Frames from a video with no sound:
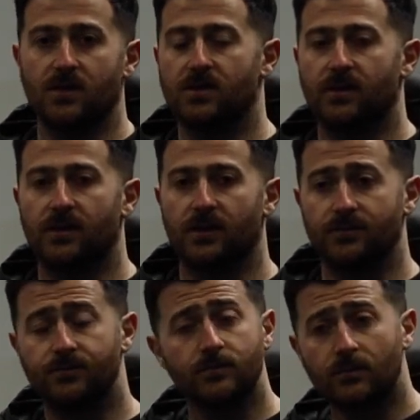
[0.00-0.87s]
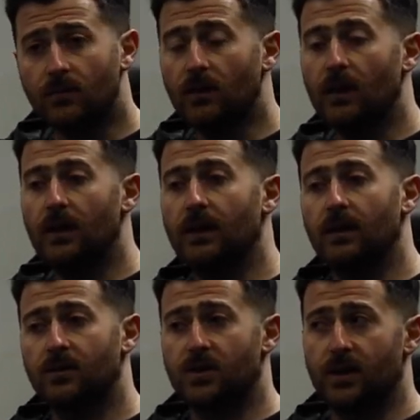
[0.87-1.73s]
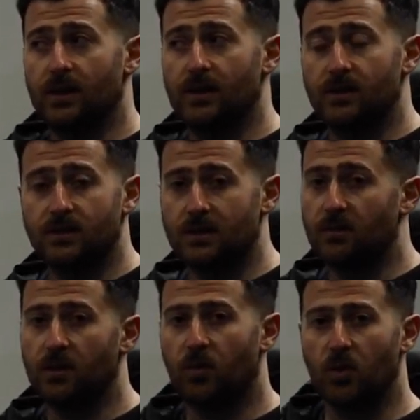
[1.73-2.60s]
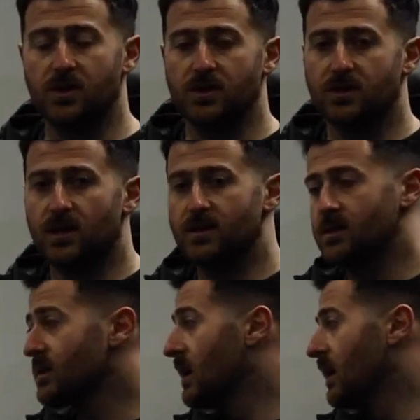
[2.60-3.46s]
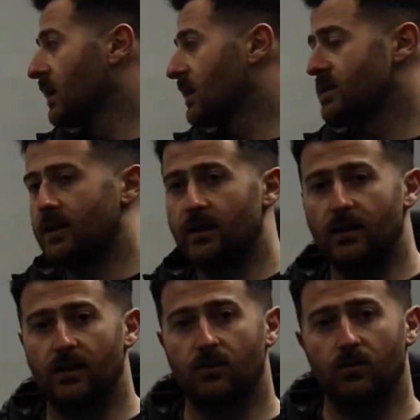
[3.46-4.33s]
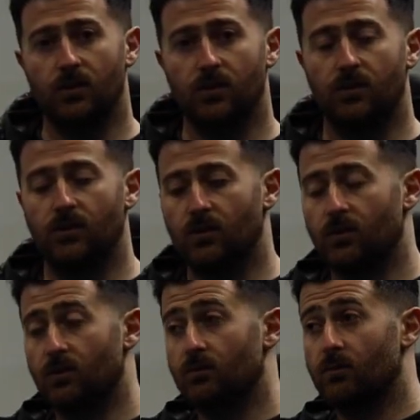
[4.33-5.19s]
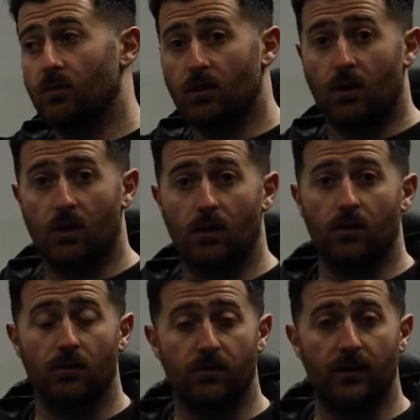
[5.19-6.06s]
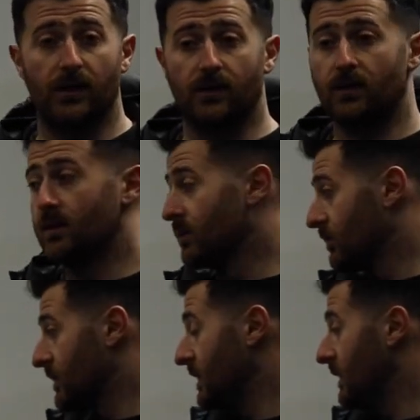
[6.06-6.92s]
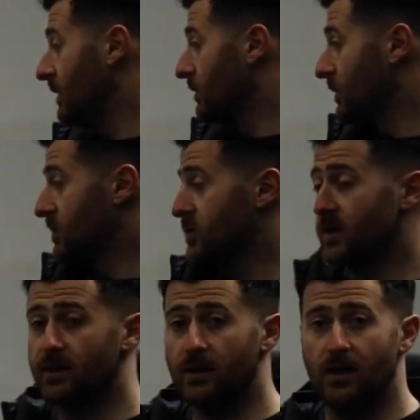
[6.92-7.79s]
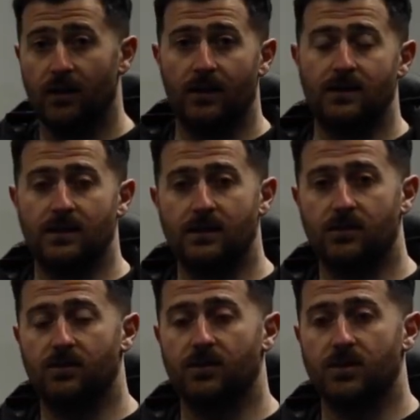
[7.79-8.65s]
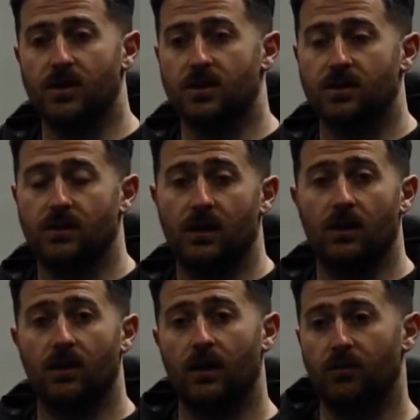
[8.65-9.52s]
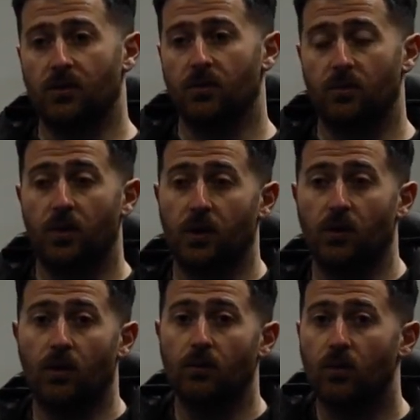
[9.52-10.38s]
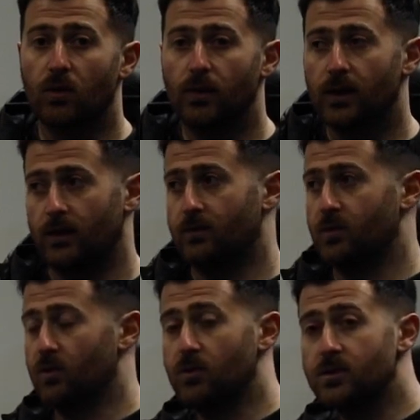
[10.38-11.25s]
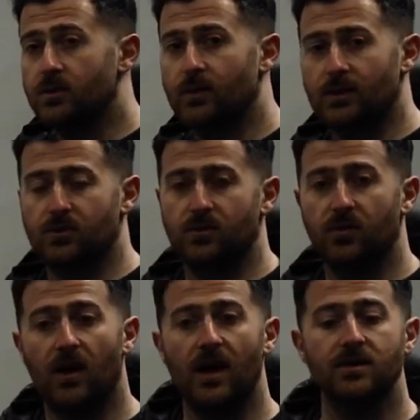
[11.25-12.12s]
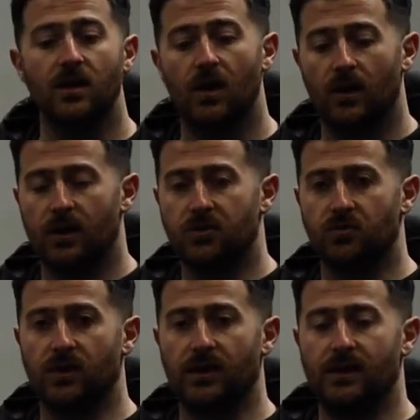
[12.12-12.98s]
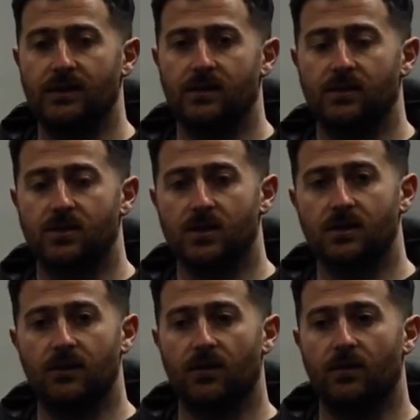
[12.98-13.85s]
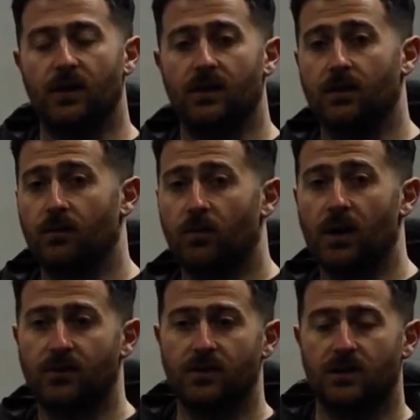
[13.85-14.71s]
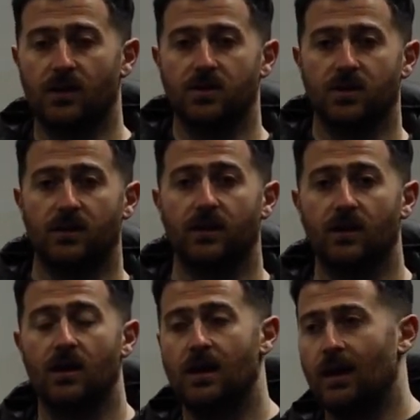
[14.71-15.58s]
lunch, and dinner. Again, try to eat similar portion sizes, because then again, when you are feeling fatigued or you're training, it's easy to adjust. If you're putting on more weight, if you're losing weight too fast, it's really easy to adjust. If I'm eating breakfast, lunch, and dinner,